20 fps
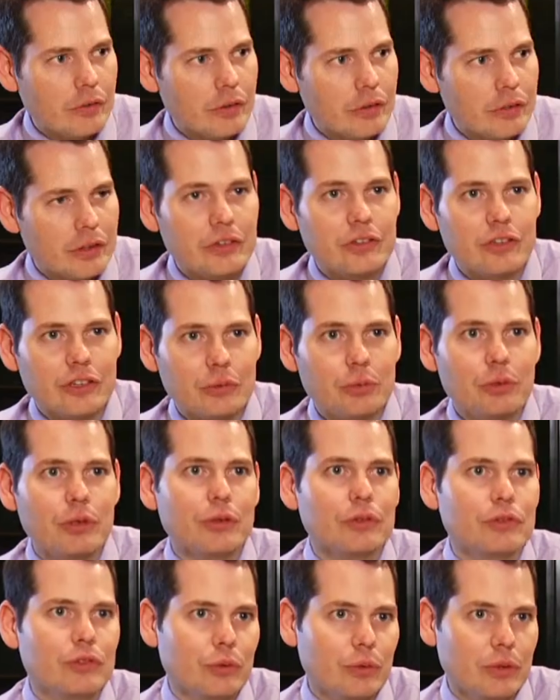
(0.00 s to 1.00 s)
the things that
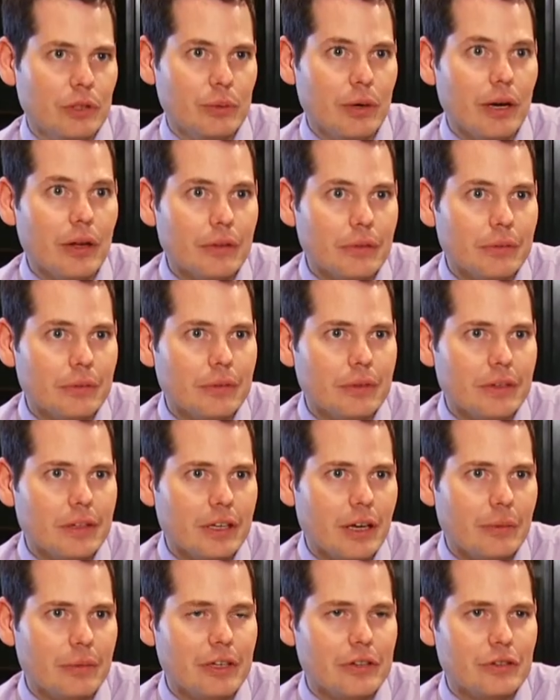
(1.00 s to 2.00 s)
computers do really well, and
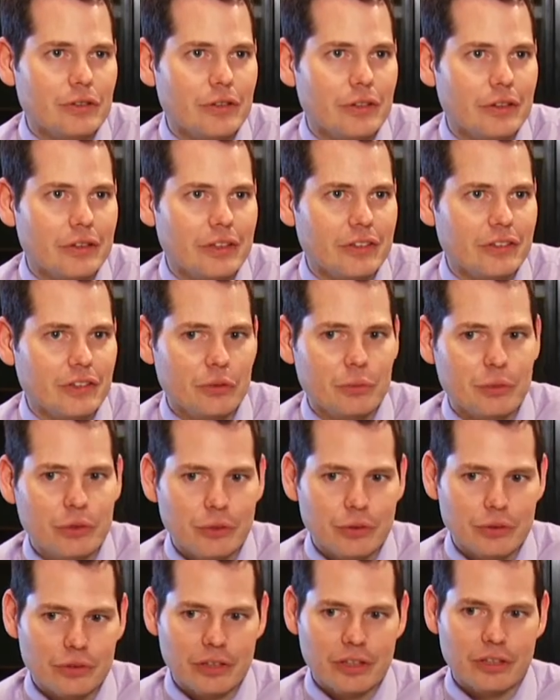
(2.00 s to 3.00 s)
a combination of the things that
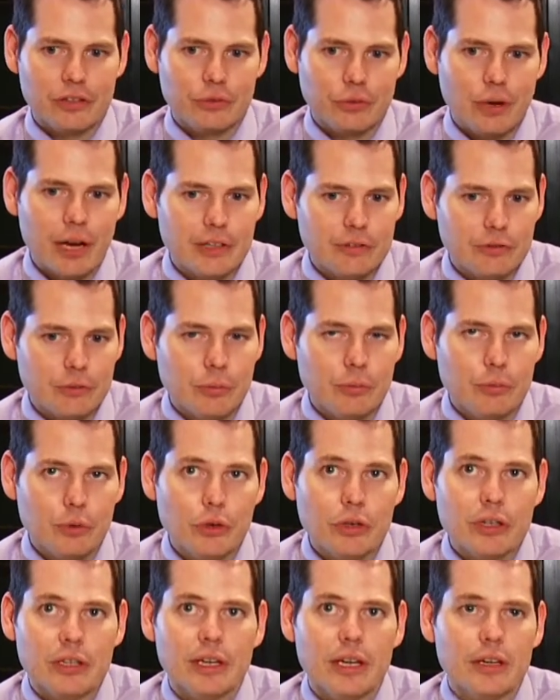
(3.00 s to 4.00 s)
computers can extract from a
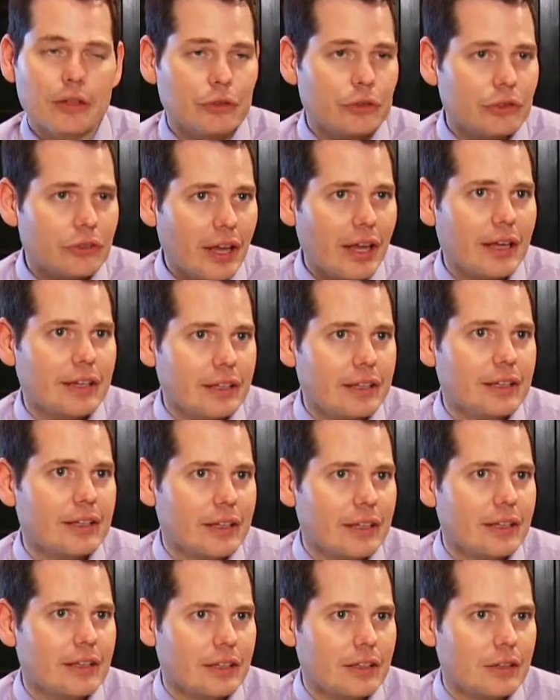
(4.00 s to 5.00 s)
book and understand
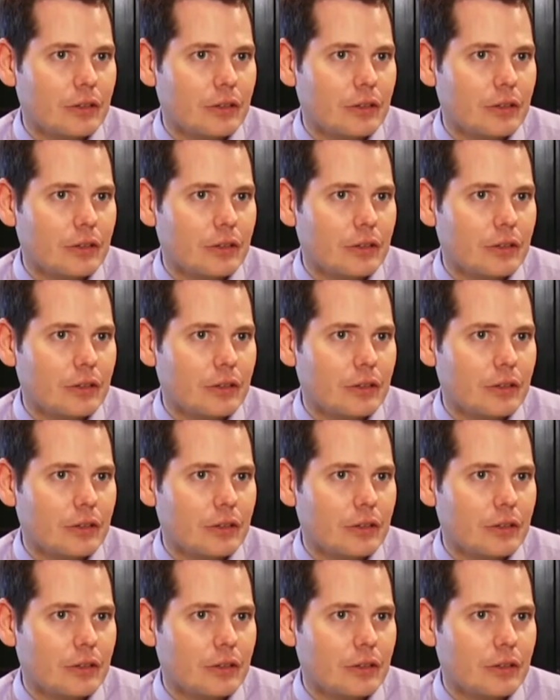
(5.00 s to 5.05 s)
in a